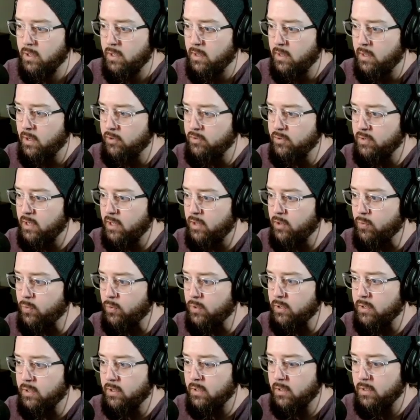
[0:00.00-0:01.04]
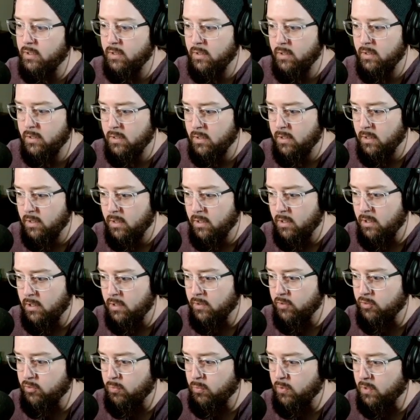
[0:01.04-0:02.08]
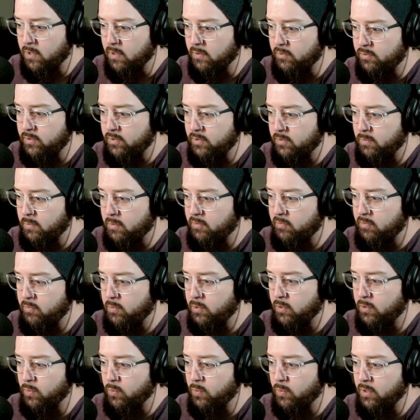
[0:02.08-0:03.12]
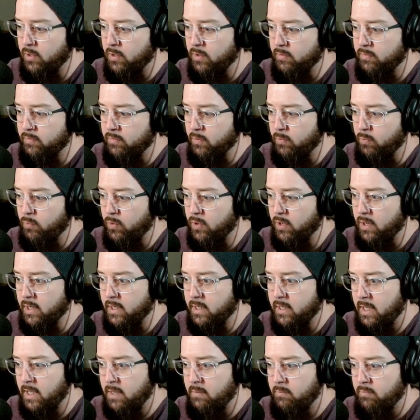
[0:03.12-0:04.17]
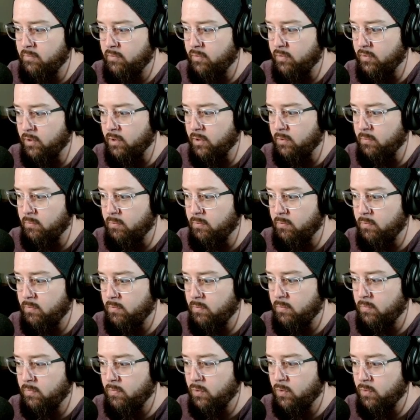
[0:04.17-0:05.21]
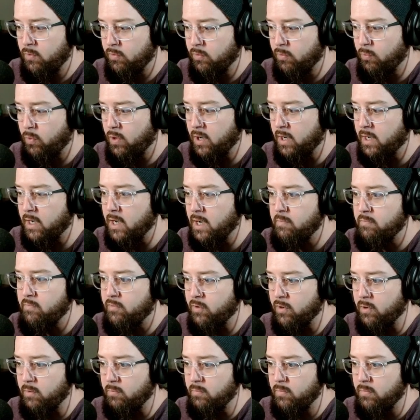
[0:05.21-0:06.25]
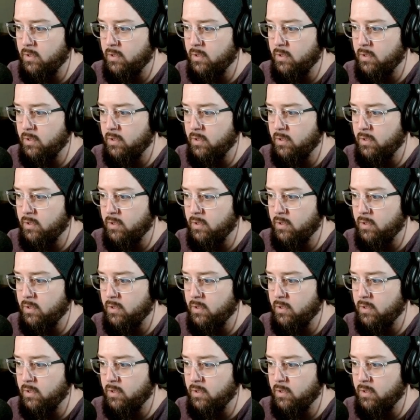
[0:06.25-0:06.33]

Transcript: There's another one. It's familiar. I've seen something familiar from where I came from. From where I come from.